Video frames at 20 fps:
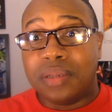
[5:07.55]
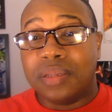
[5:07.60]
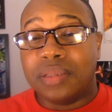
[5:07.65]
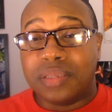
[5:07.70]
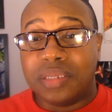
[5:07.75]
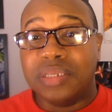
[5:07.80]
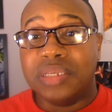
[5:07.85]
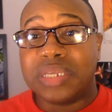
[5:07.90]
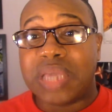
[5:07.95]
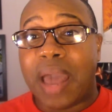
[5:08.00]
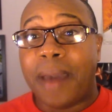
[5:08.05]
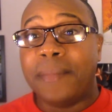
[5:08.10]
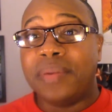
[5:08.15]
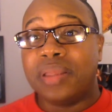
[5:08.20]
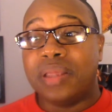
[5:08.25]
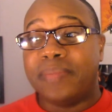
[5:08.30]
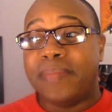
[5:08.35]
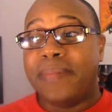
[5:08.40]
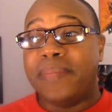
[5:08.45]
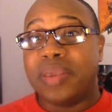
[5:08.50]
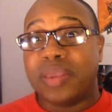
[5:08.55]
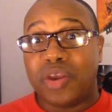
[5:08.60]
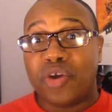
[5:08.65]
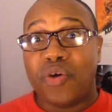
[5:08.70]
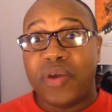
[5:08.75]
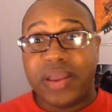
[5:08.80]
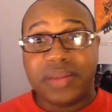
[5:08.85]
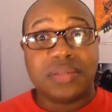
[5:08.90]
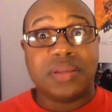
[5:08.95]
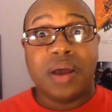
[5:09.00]
Does it make me
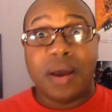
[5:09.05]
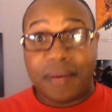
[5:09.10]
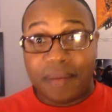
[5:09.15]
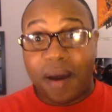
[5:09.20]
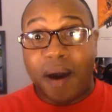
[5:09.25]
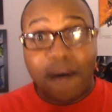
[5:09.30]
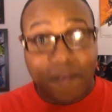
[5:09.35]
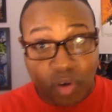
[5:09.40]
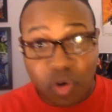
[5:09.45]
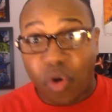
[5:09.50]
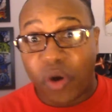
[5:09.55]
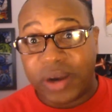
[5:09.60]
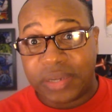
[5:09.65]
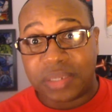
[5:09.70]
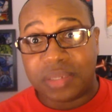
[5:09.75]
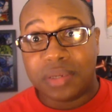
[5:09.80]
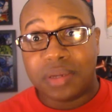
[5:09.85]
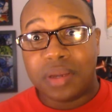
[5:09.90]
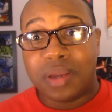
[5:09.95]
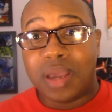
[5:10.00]
curious? Of course.